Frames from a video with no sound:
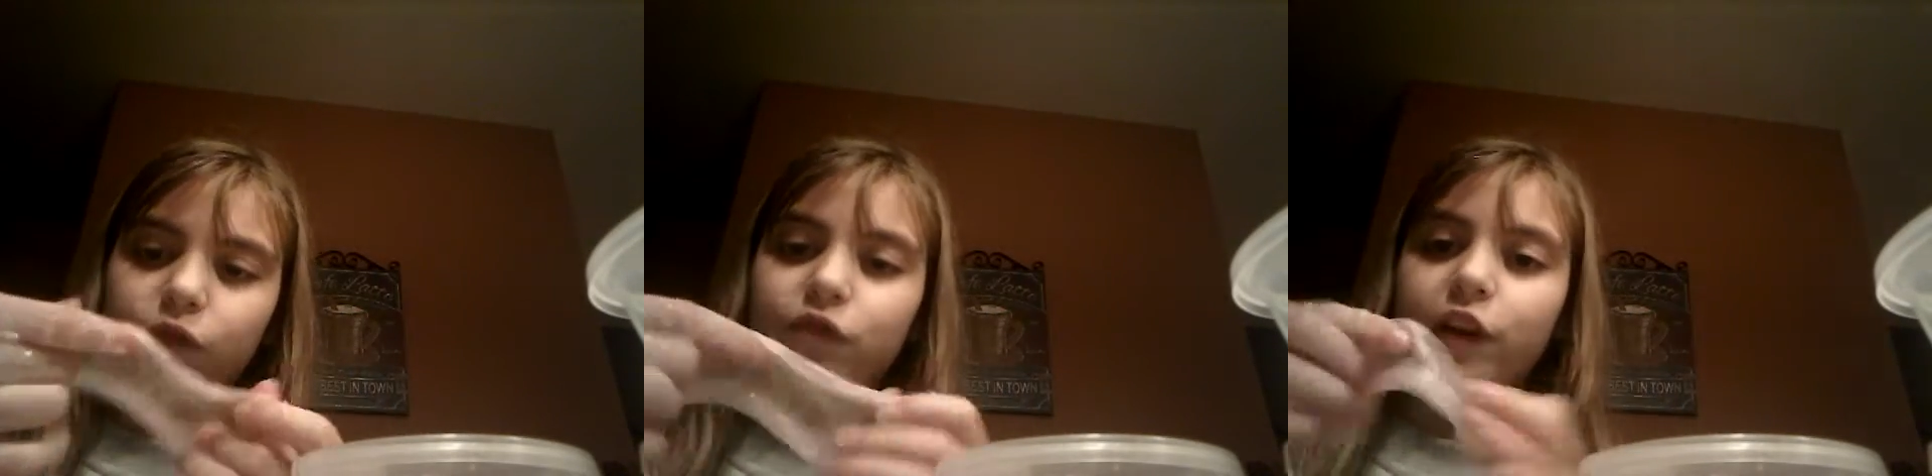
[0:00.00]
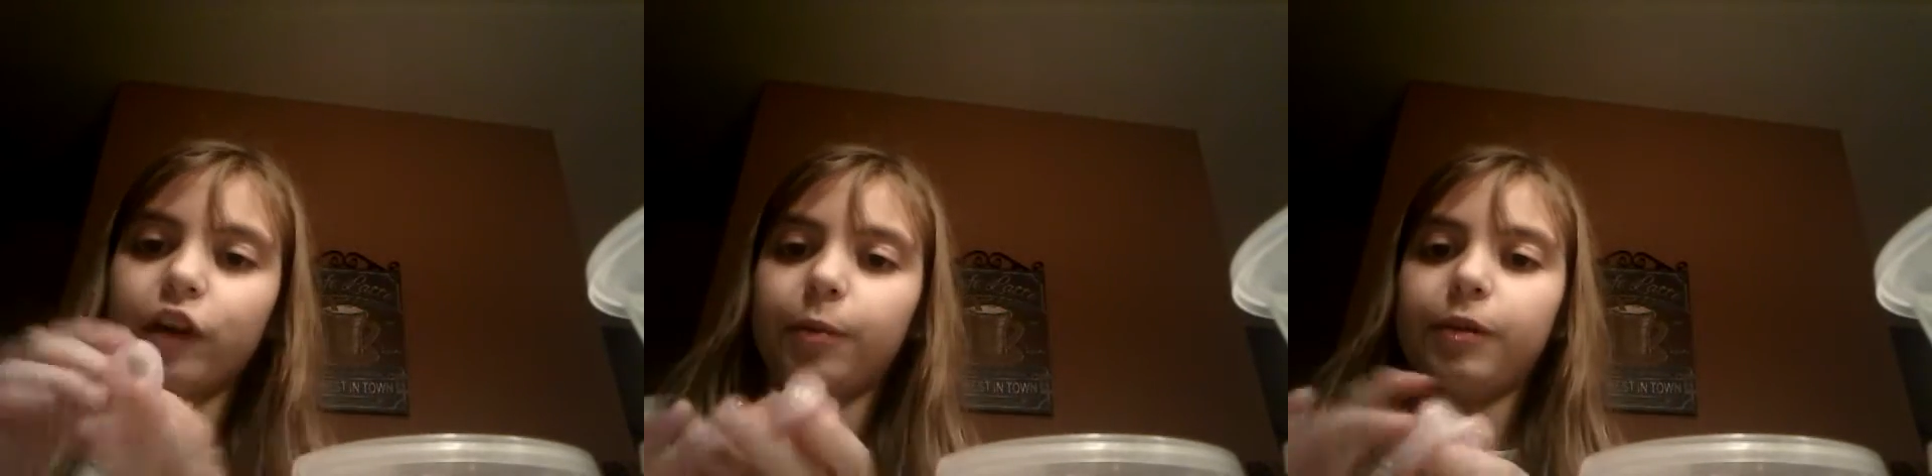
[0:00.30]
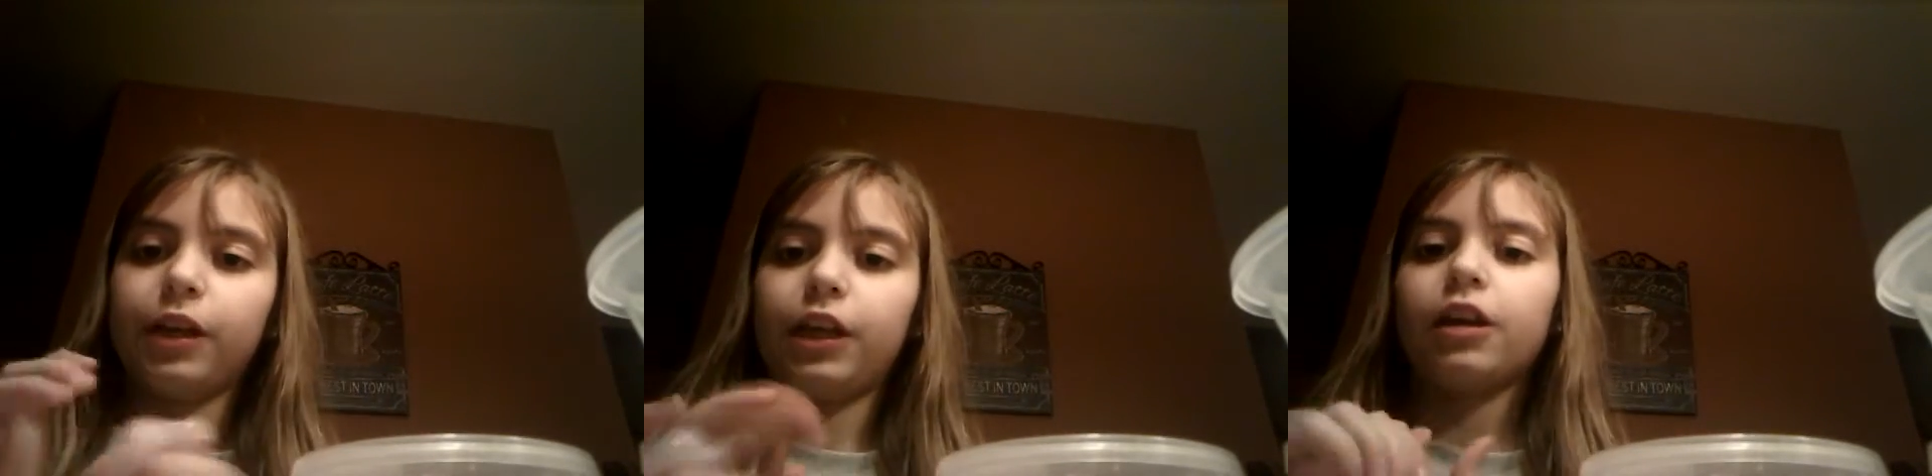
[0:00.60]
very
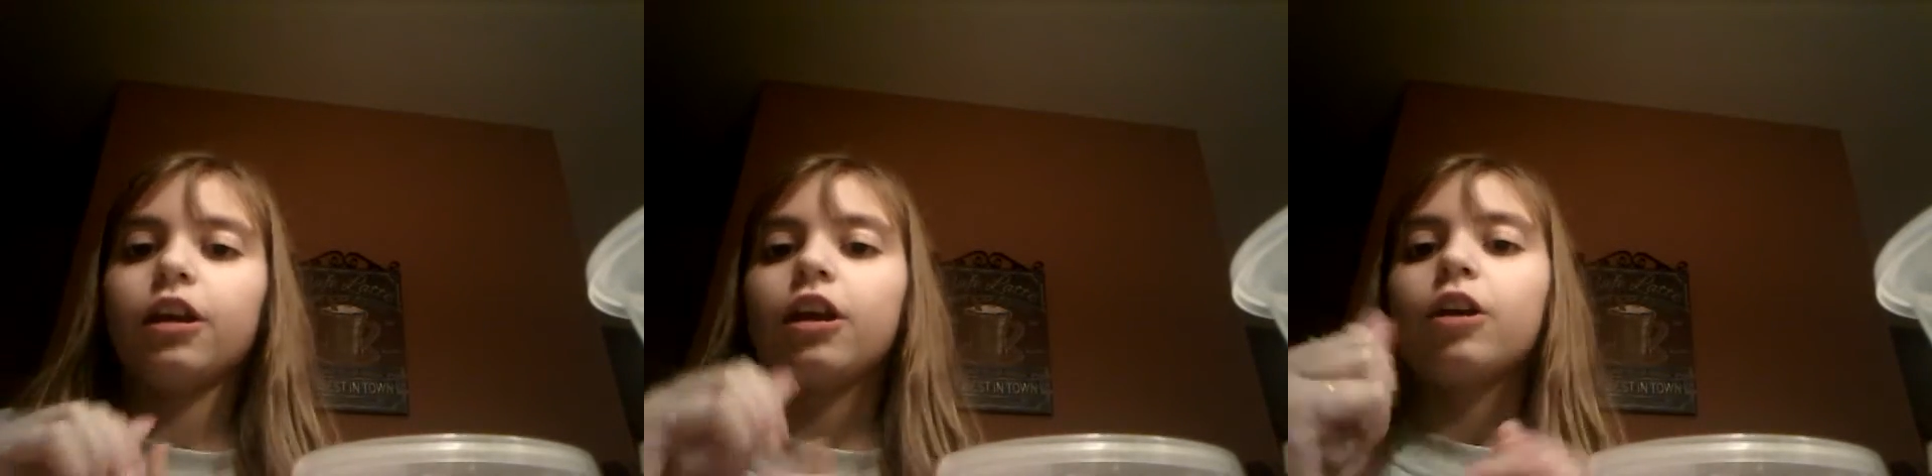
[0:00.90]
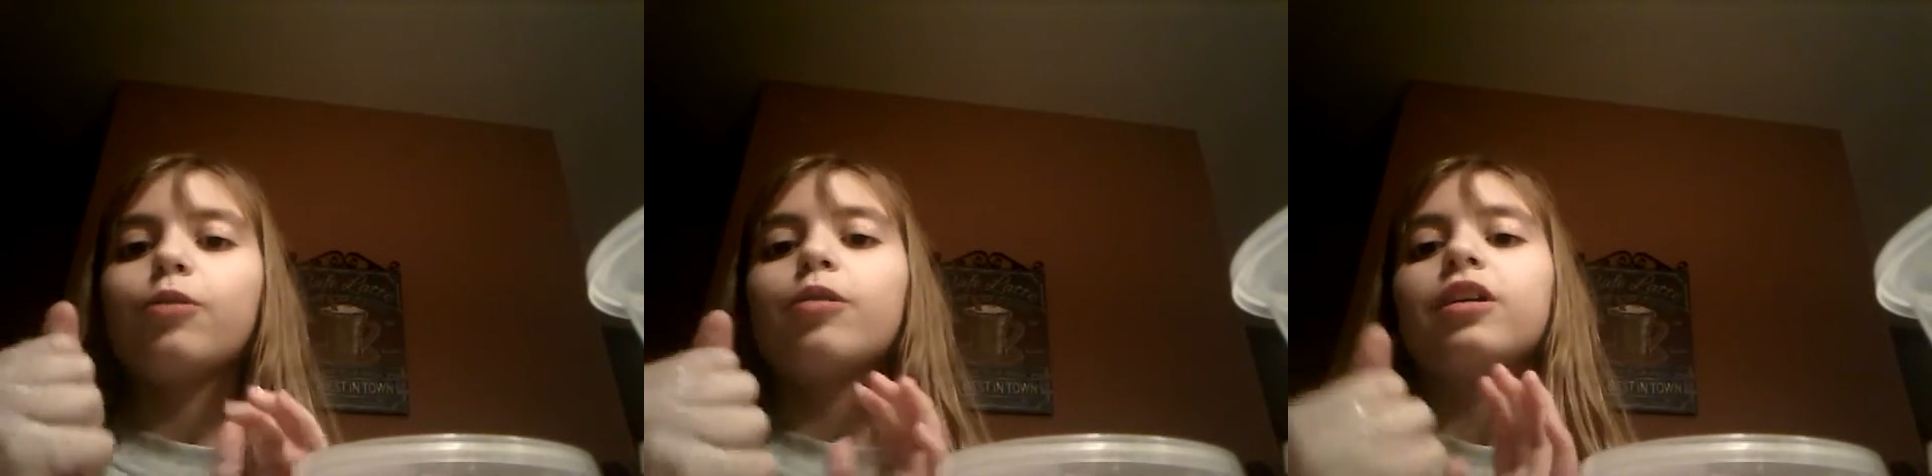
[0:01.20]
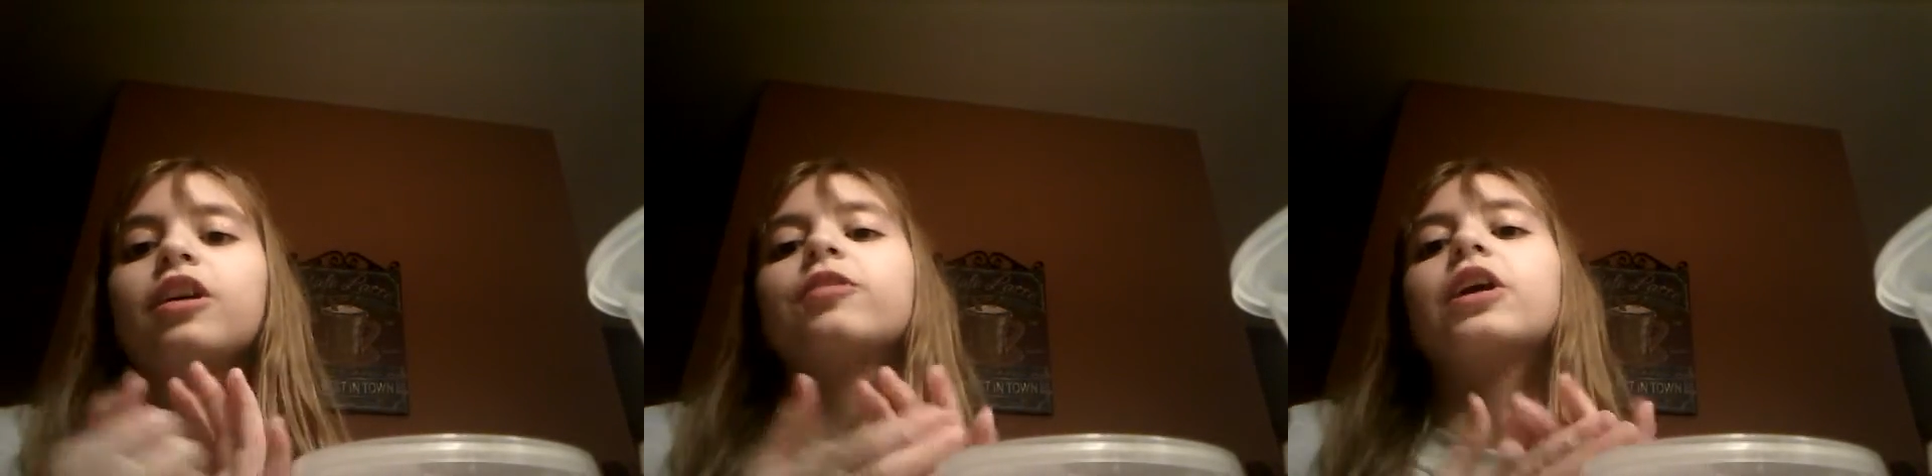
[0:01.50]
pretty.
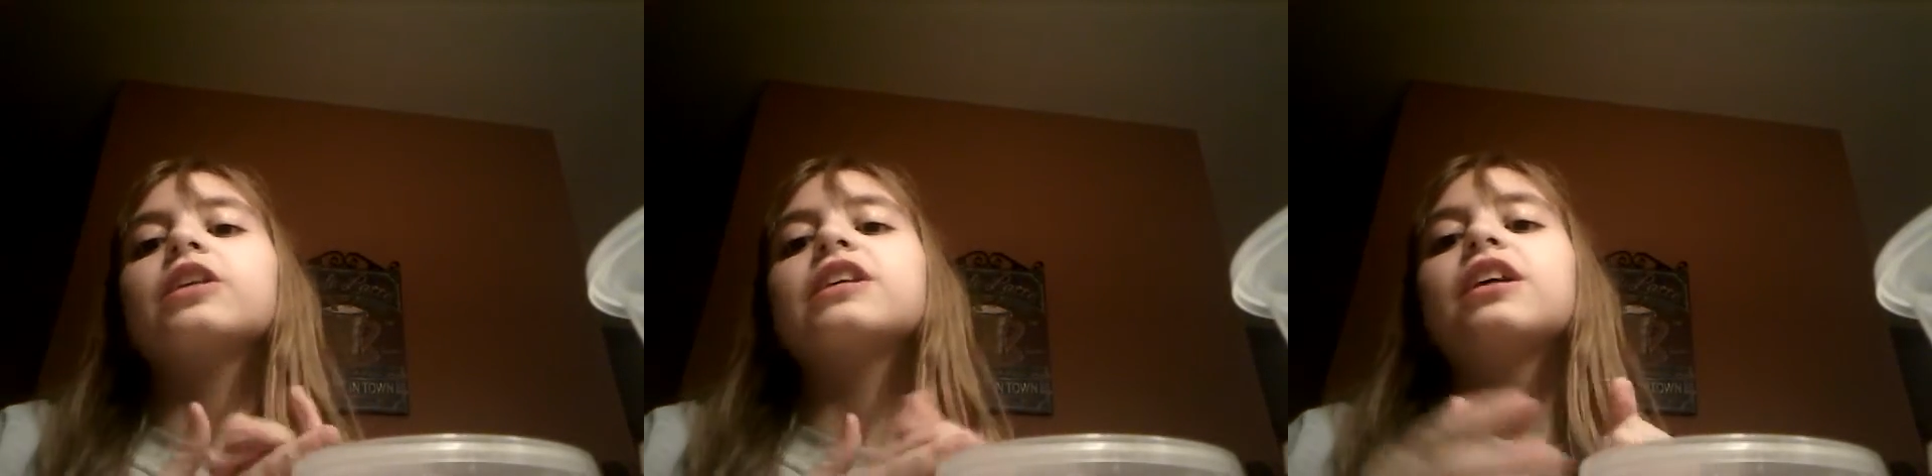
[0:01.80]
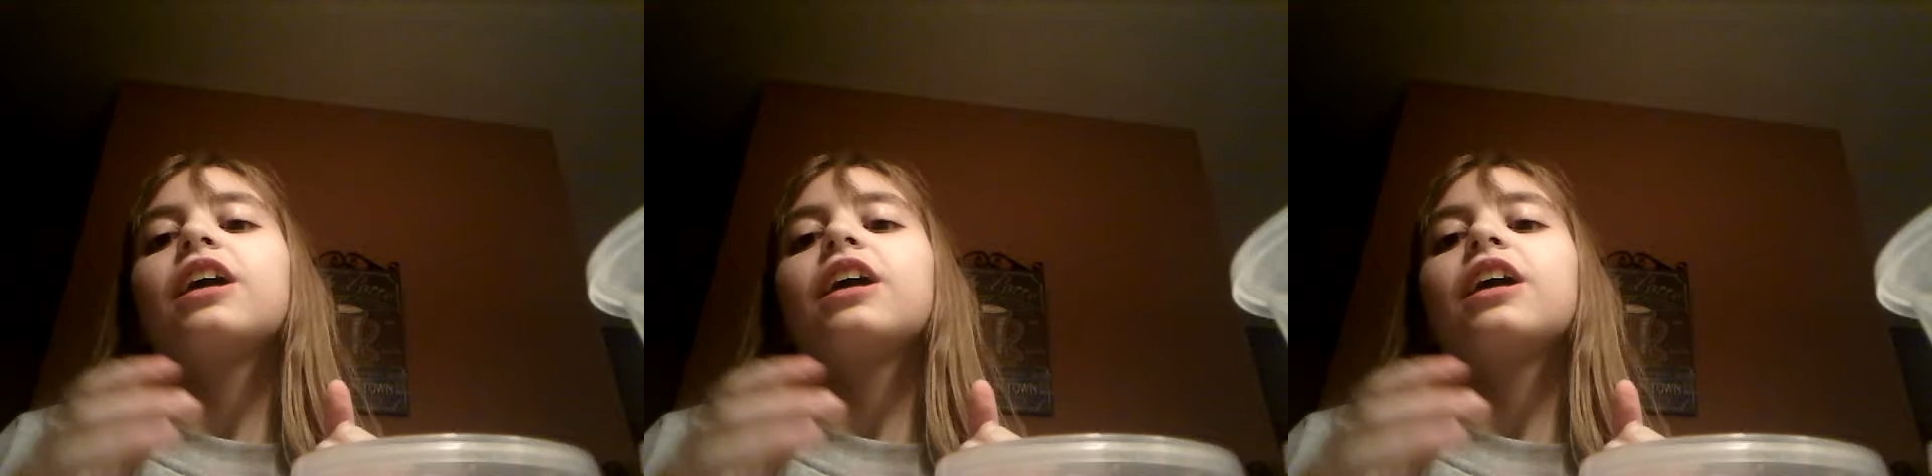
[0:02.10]
Well,